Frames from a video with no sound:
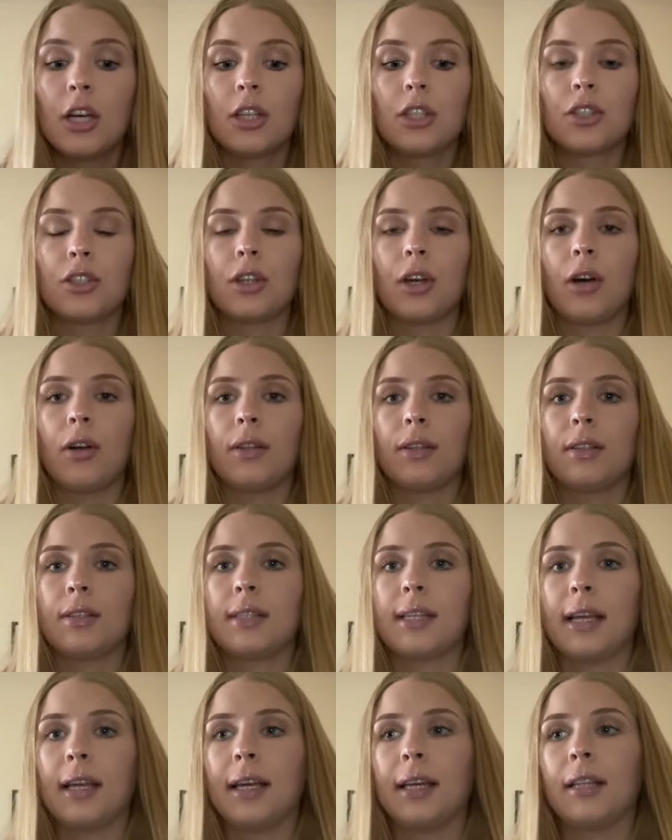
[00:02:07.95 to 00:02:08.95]
So
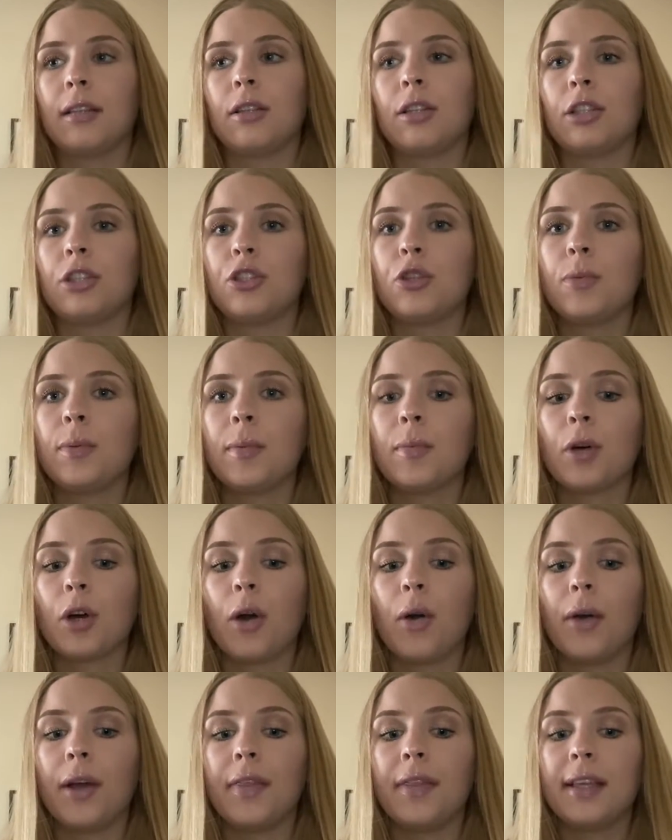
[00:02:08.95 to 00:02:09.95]
say the two people
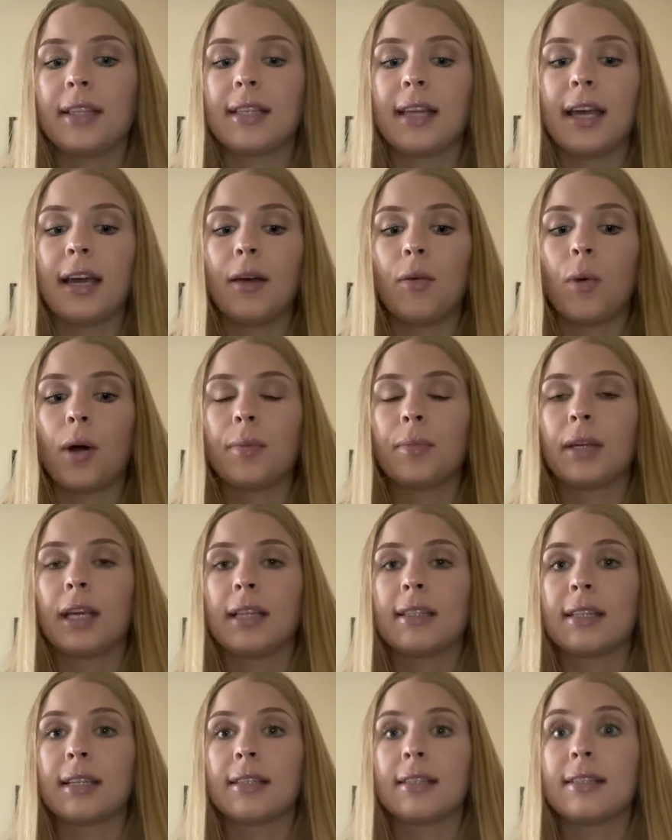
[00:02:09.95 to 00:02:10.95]
go and they say, one
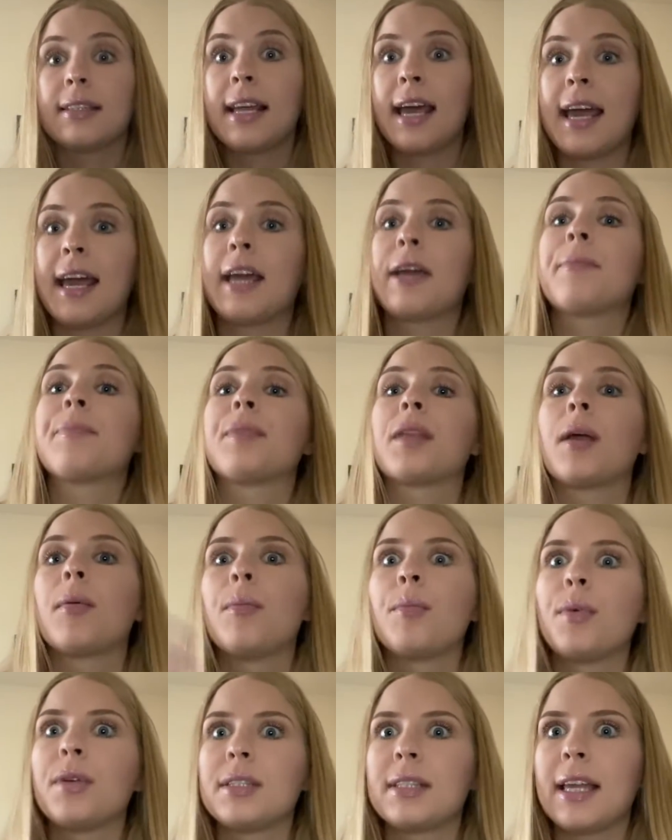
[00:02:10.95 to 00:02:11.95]
kid says say,
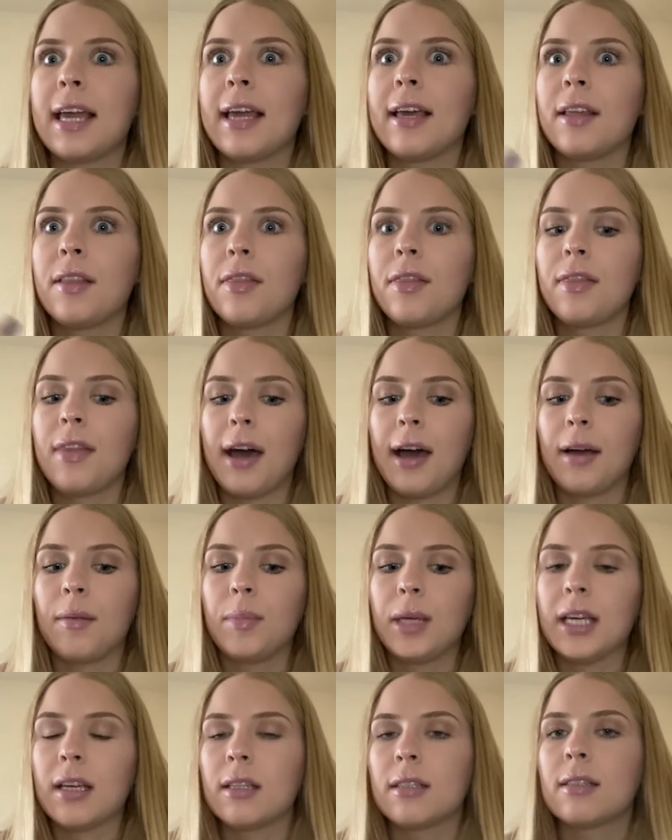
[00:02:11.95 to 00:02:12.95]
but say that
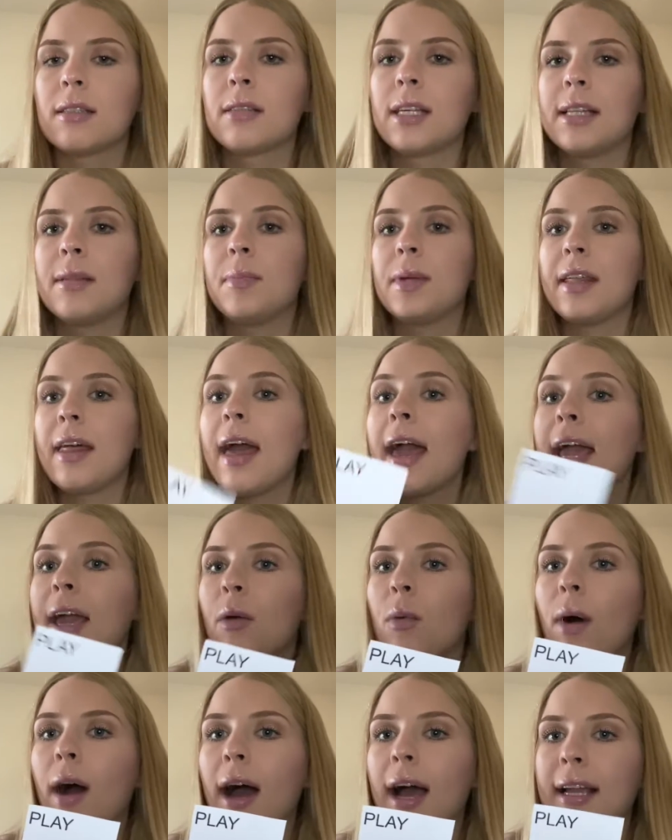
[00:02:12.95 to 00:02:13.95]
because it'd be the
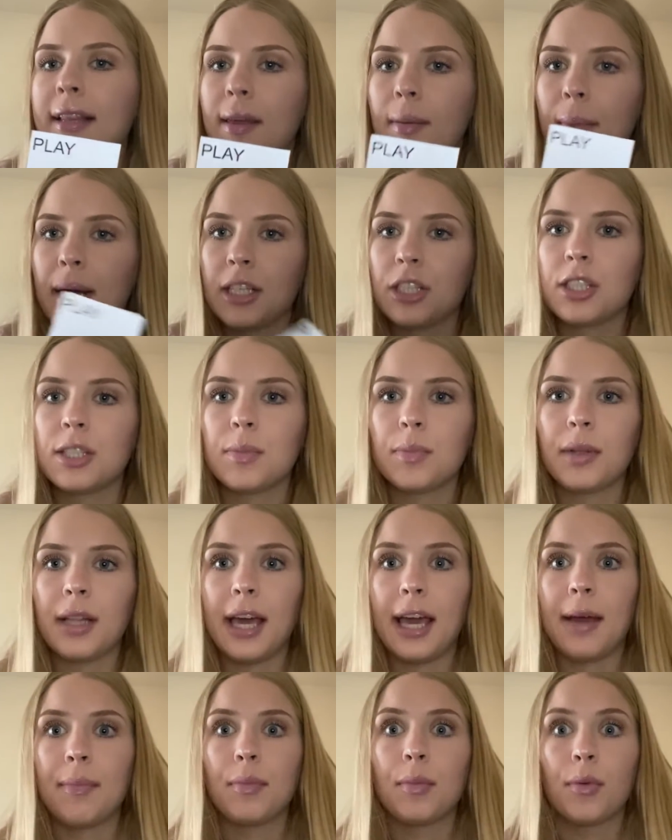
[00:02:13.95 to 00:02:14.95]
AY that matches
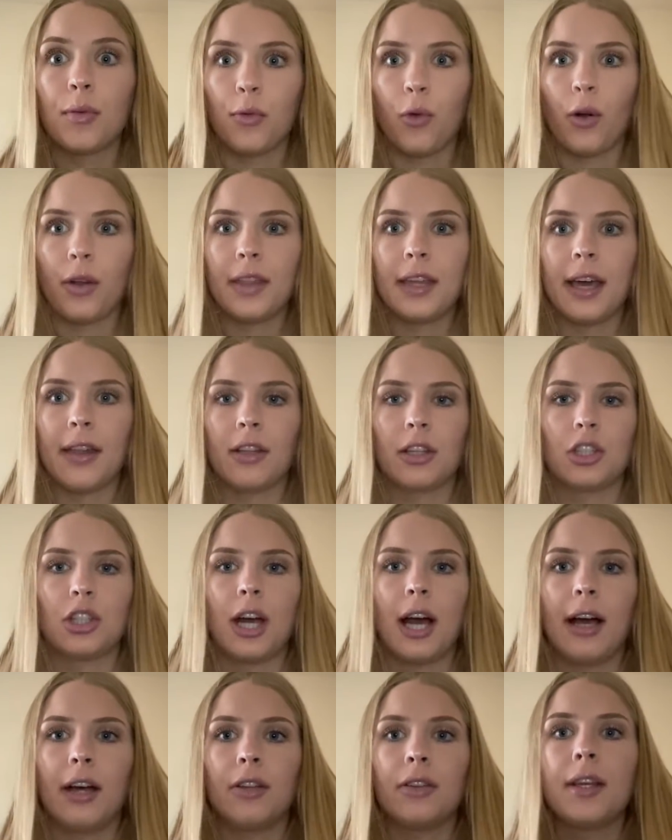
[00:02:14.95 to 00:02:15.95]
play before the other
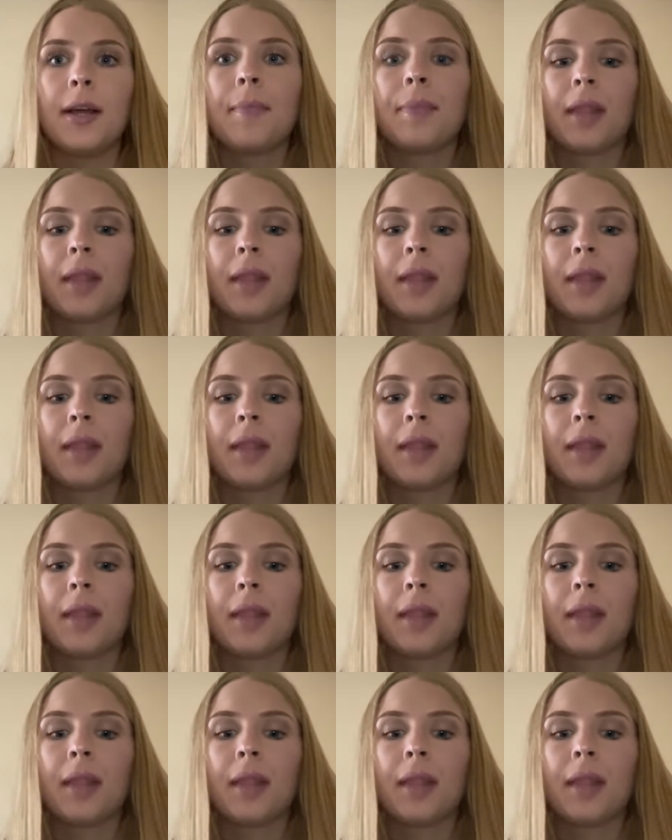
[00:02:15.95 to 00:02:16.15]
child.